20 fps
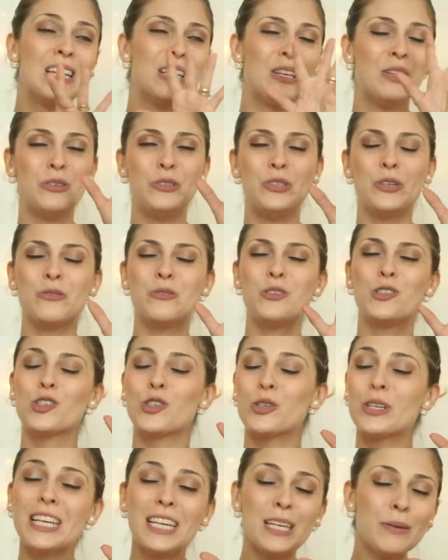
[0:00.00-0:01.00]
you don't
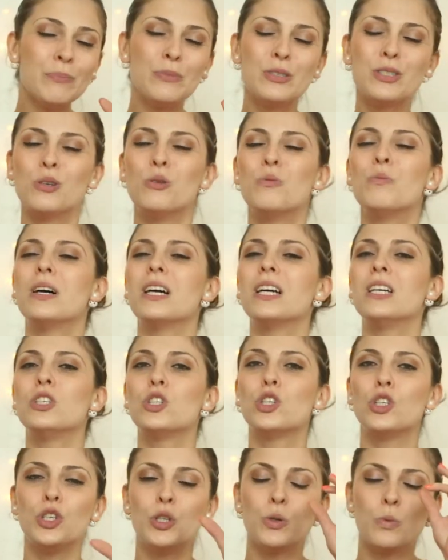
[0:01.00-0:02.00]
dream too
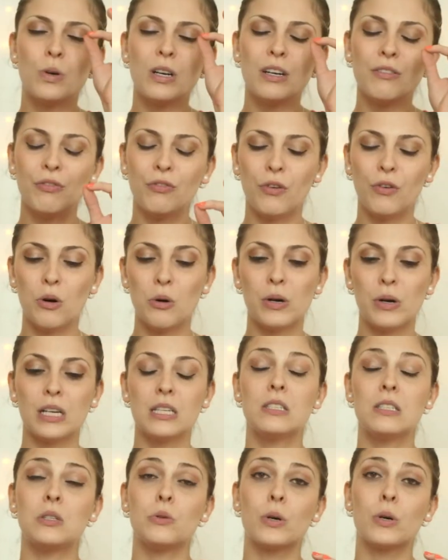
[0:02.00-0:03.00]
much, you are
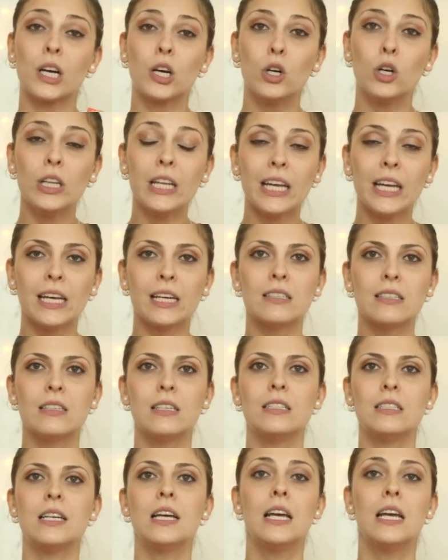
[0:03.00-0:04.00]
focused, you are
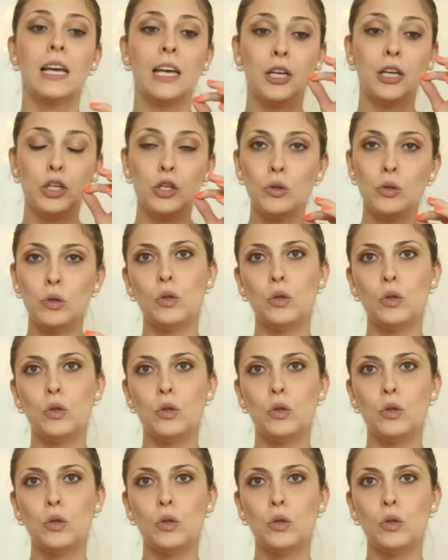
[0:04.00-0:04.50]
connected, and you